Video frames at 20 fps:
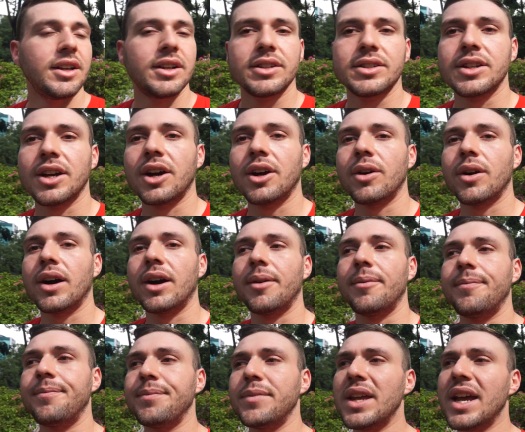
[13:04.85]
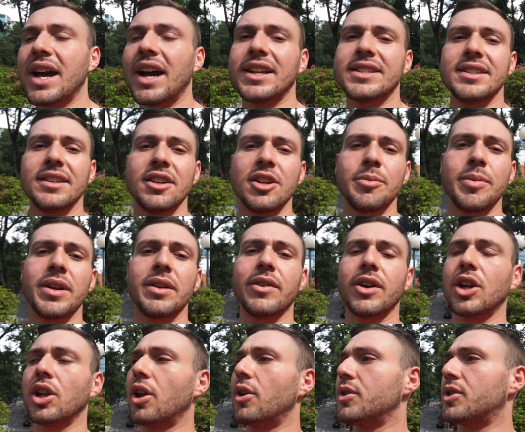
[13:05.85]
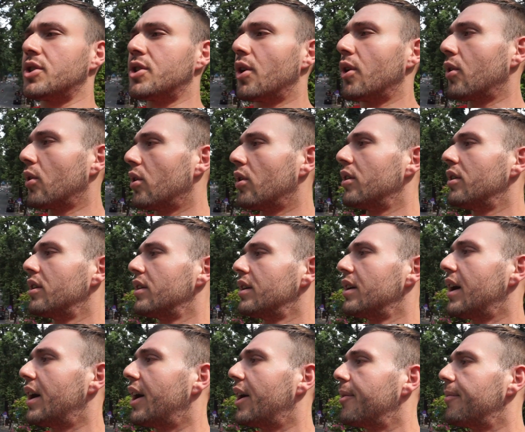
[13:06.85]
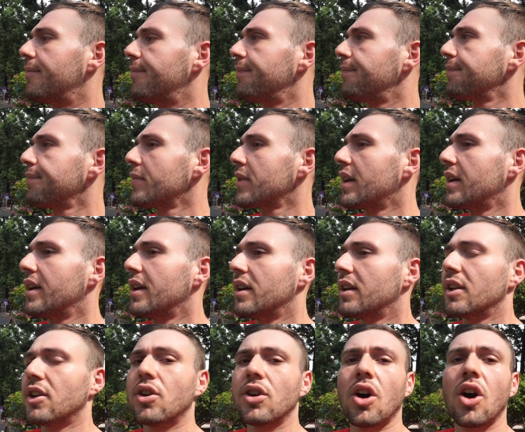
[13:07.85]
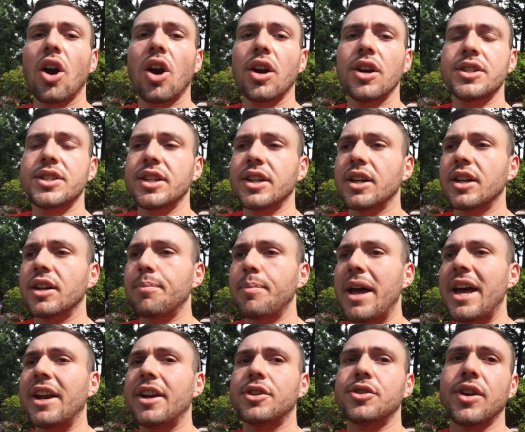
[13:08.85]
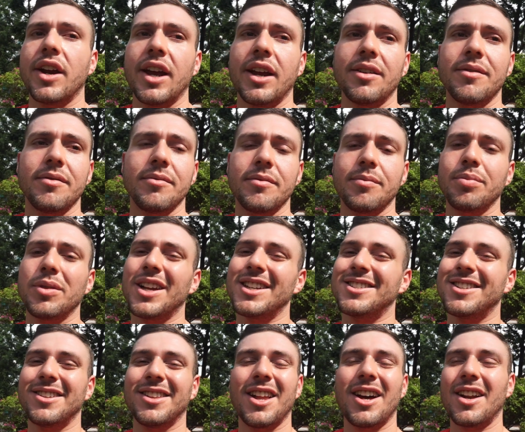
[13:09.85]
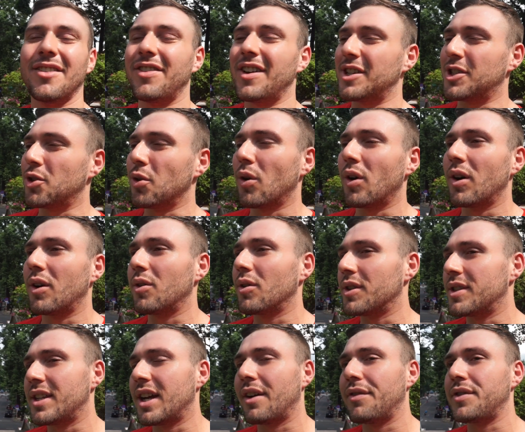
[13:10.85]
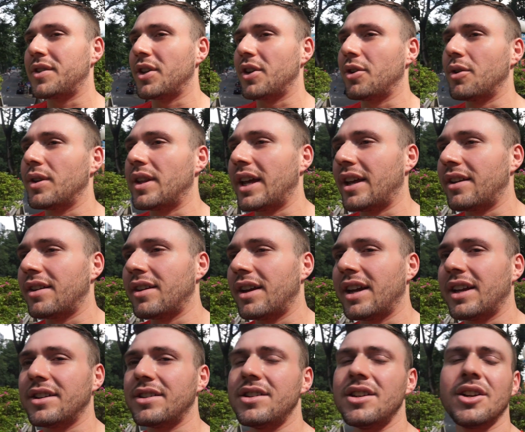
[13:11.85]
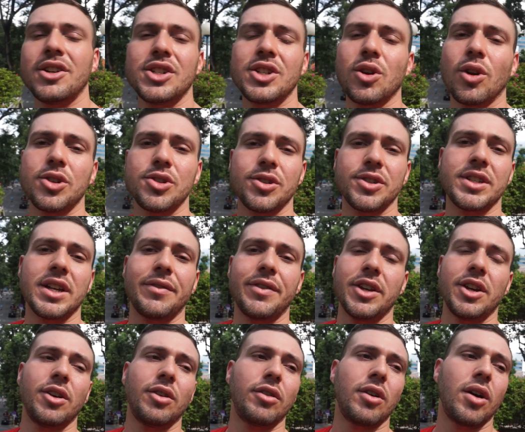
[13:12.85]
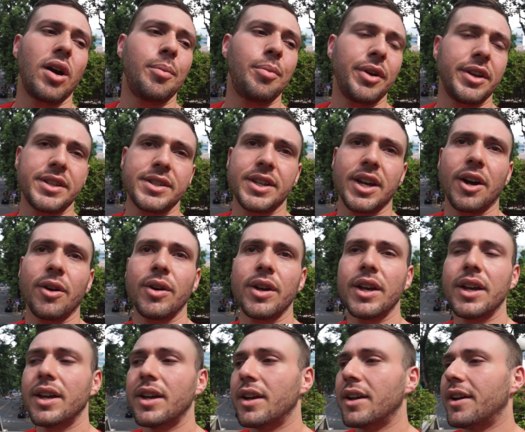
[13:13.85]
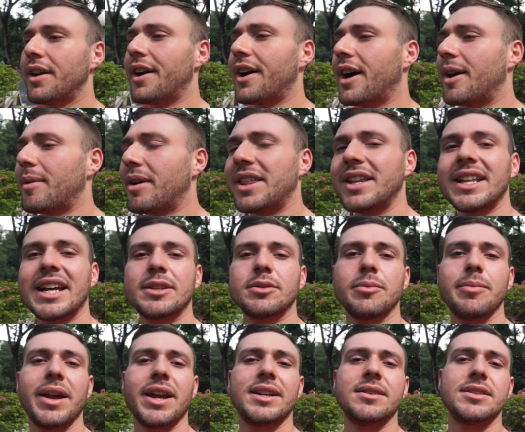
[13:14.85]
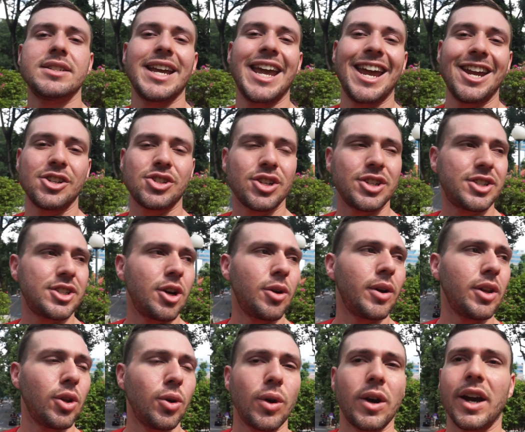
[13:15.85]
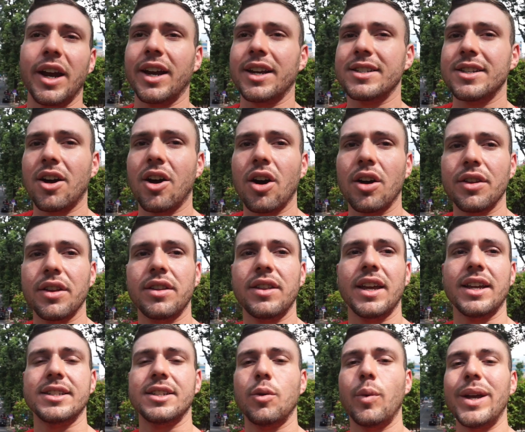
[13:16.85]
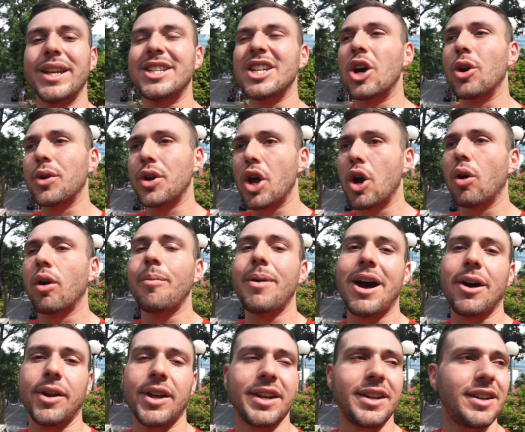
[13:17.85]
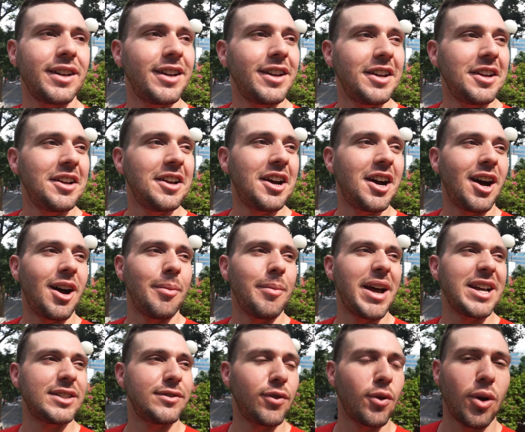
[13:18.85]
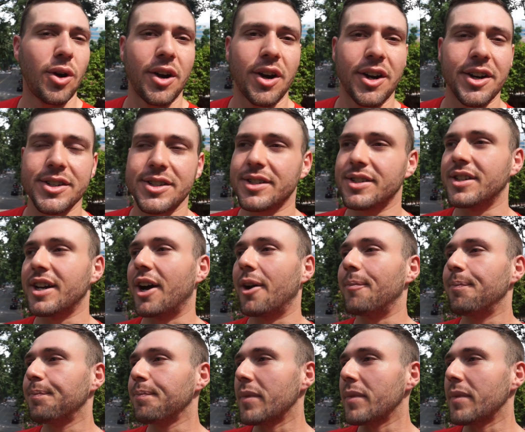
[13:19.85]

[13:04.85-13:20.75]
So yeah, it's a little bit of a closed circle, a little hard to penetrate. Plus there's a lot of historical stuff too, and just cultural stuff that you don't grow up with. So I think that's what makes Asia so alluring, is all the things that we don't know about it as foreigners. So